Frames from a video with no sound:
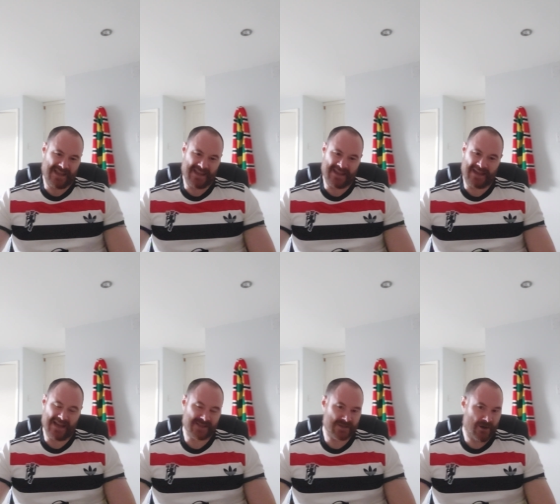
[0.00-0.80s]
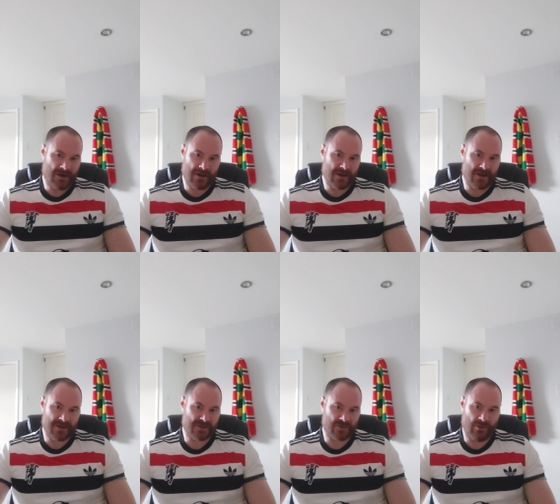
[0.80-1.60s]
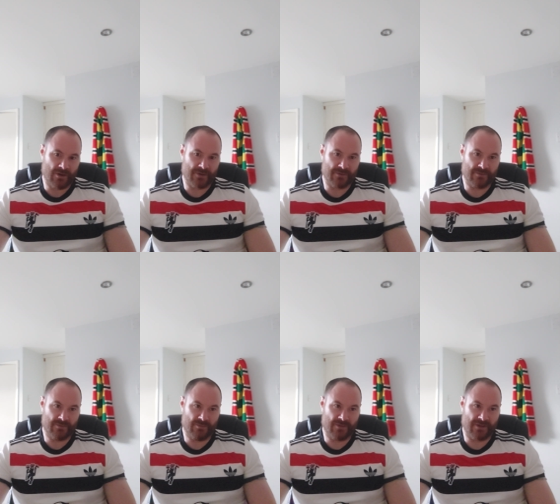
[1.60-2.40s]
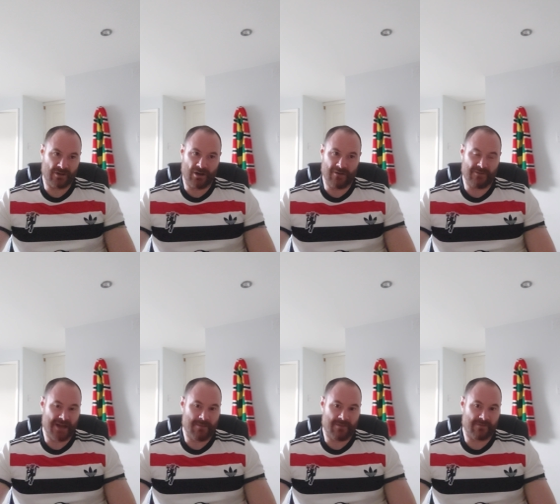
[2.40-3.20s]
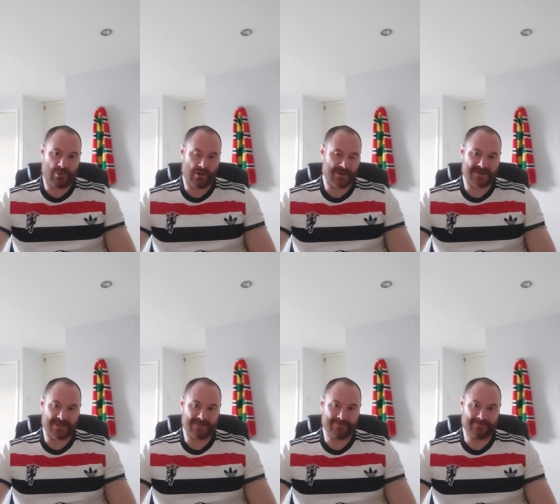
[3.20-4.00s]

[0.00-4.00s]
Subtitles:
that's not a squad with a lot of depth of quality.